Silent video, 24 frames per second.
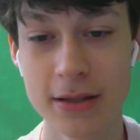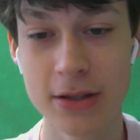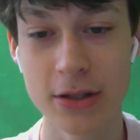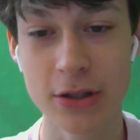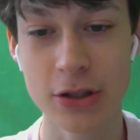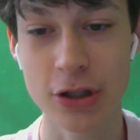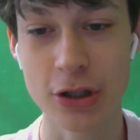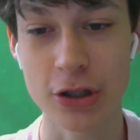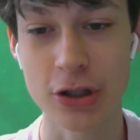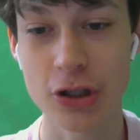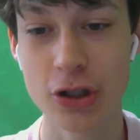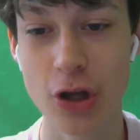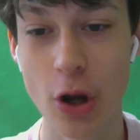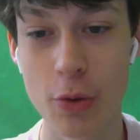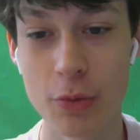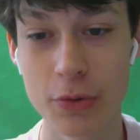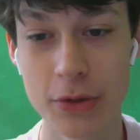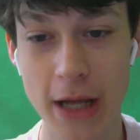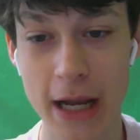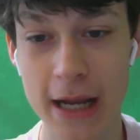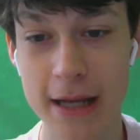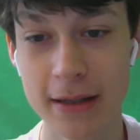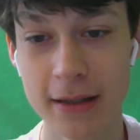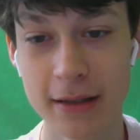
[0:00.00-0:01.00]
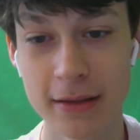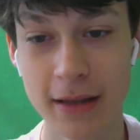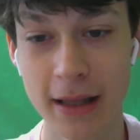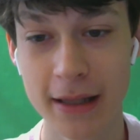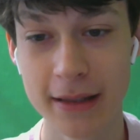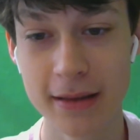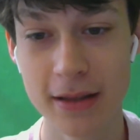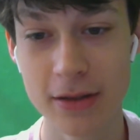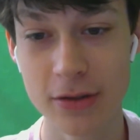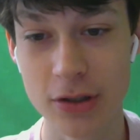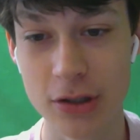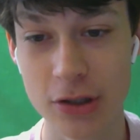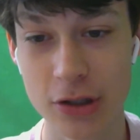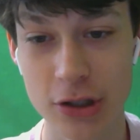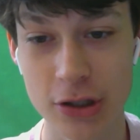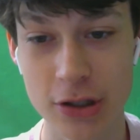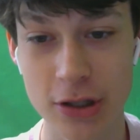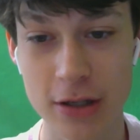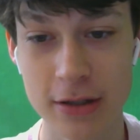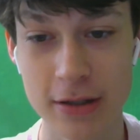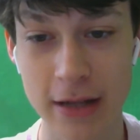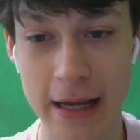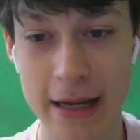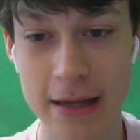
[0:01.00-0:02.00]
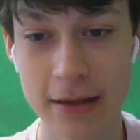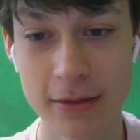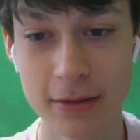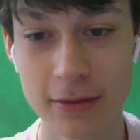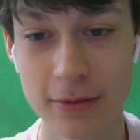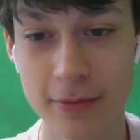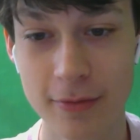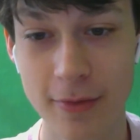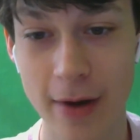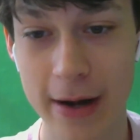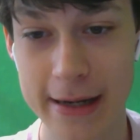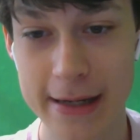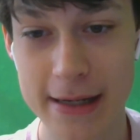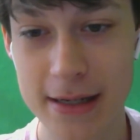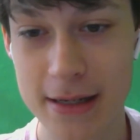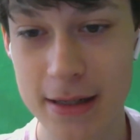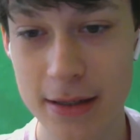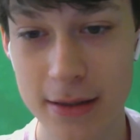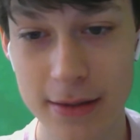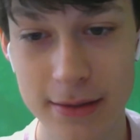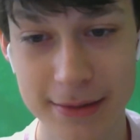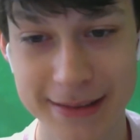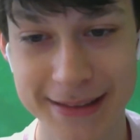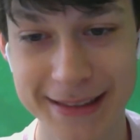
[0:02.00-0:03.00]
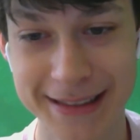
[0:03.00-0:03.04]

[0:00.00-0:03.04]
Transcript: is just so dated. Like, this is just a date right here.